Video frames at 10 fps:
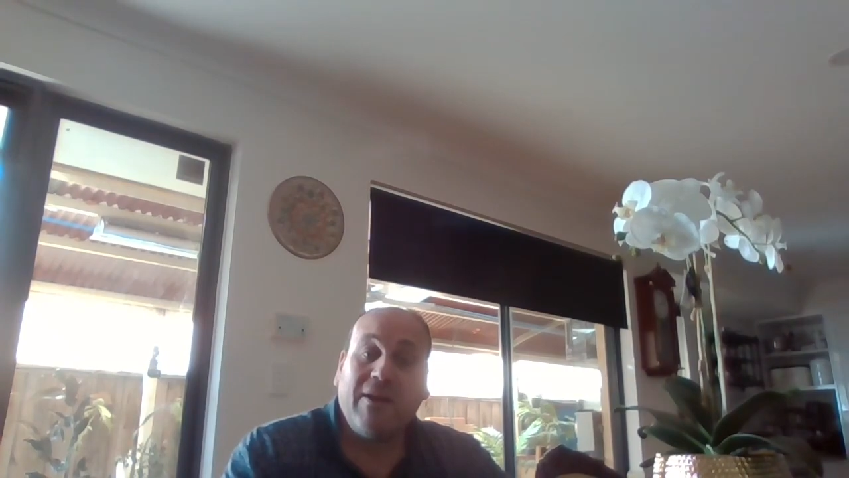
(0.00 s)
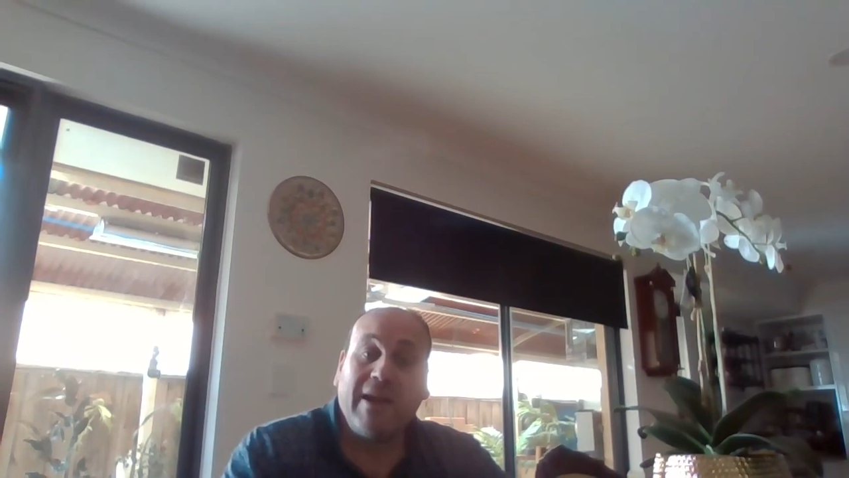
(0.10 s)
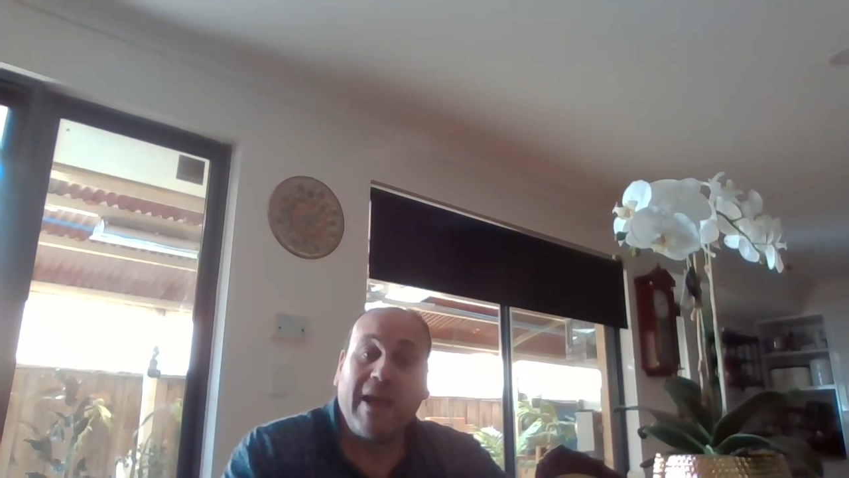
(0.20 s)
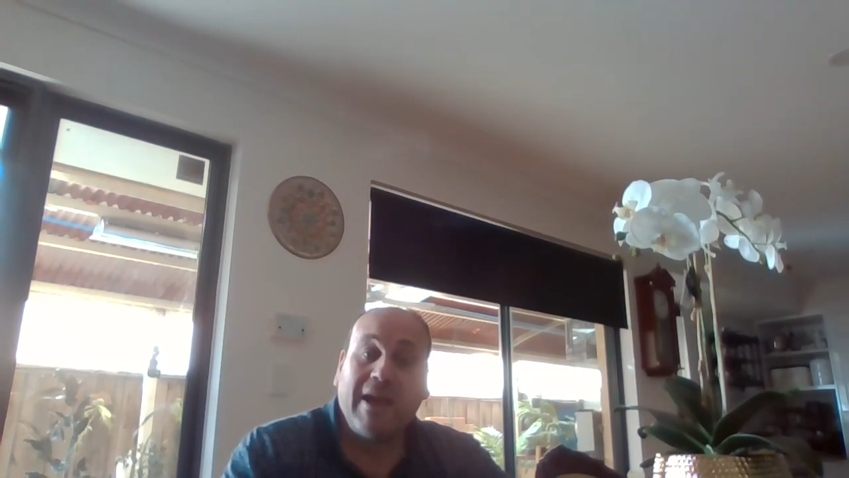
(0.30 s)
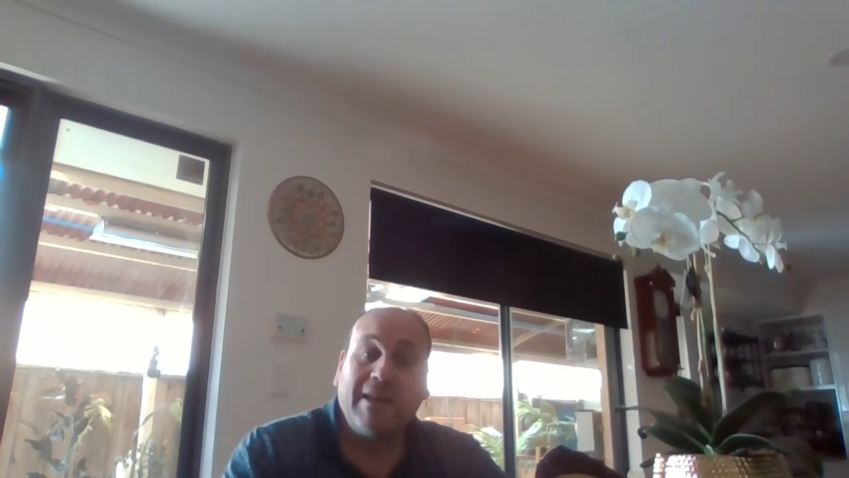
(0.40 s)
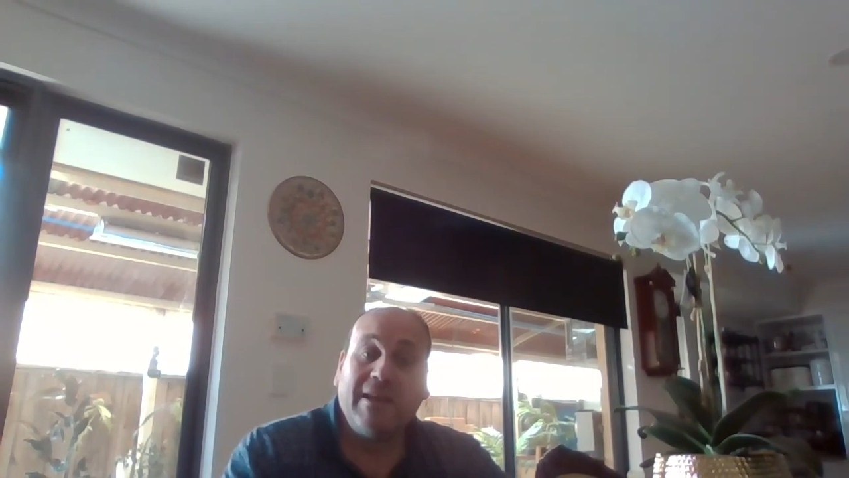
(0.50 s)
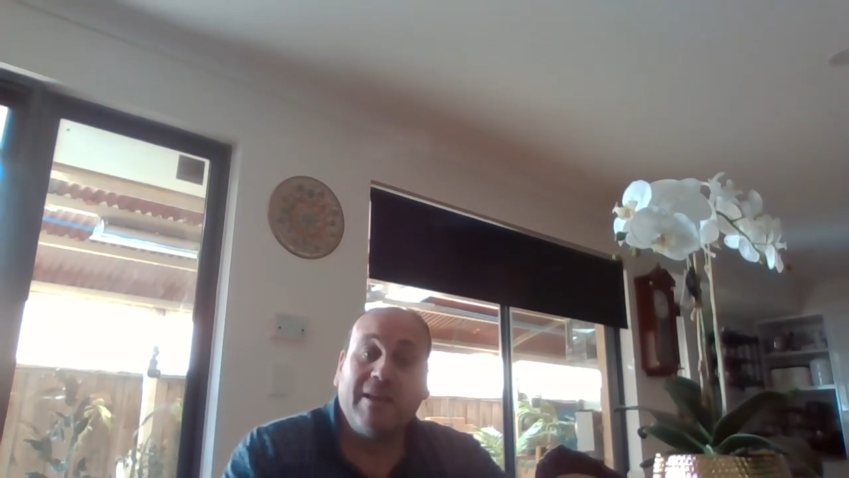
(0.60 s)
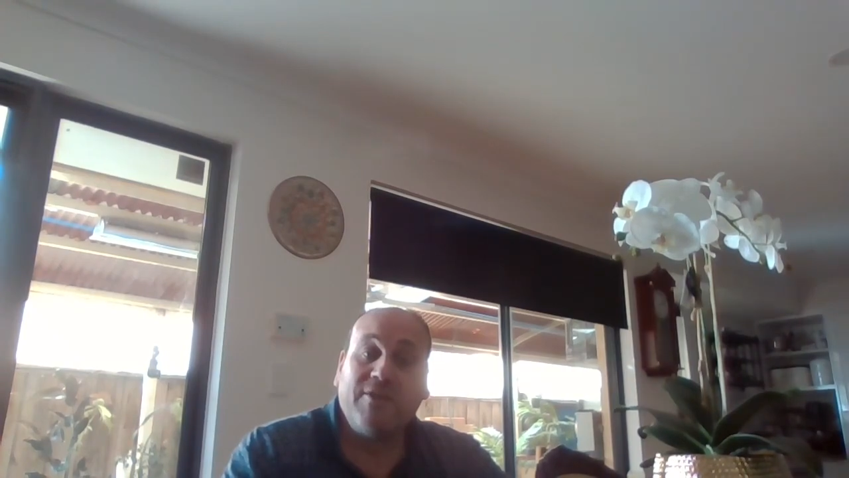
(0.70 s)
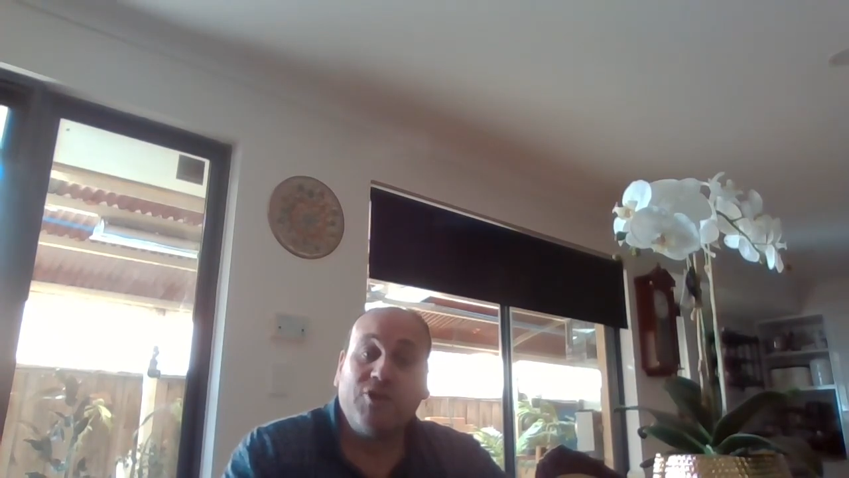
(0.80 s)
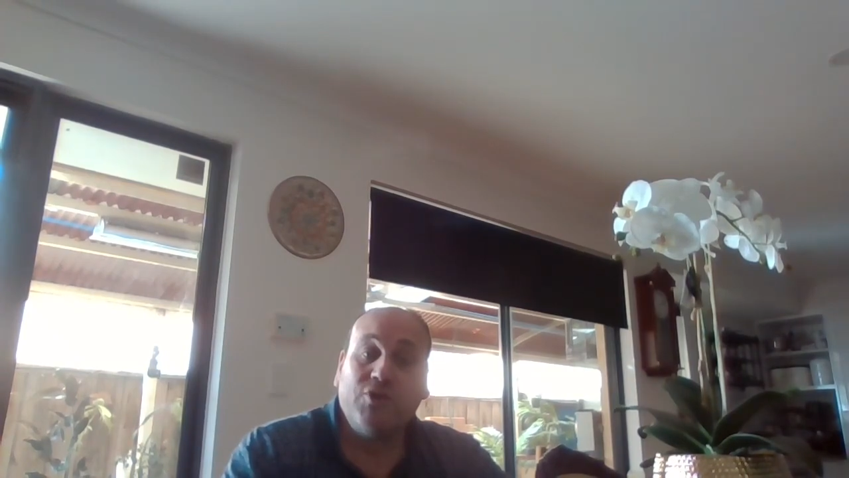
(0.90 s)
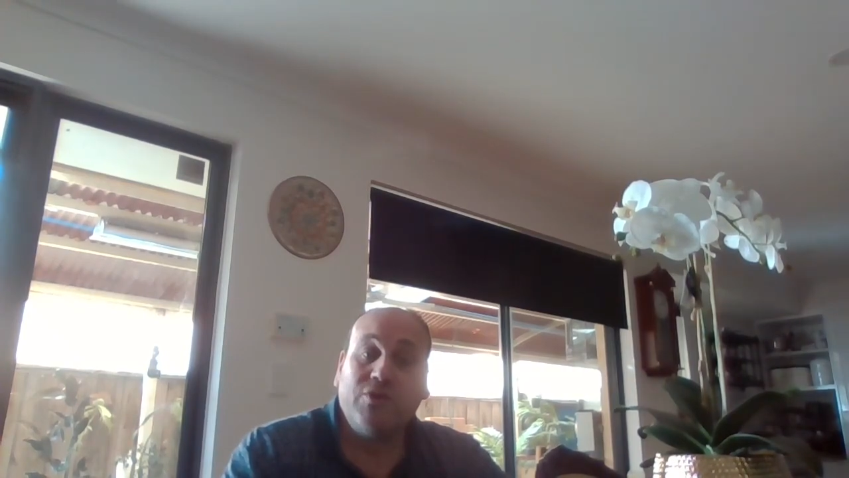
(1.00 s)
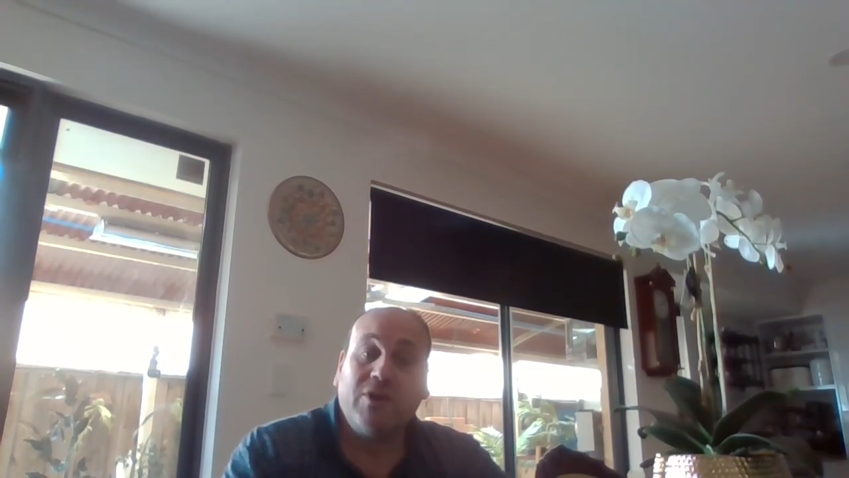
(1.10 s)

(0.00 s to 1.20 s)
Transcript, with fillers: I had another two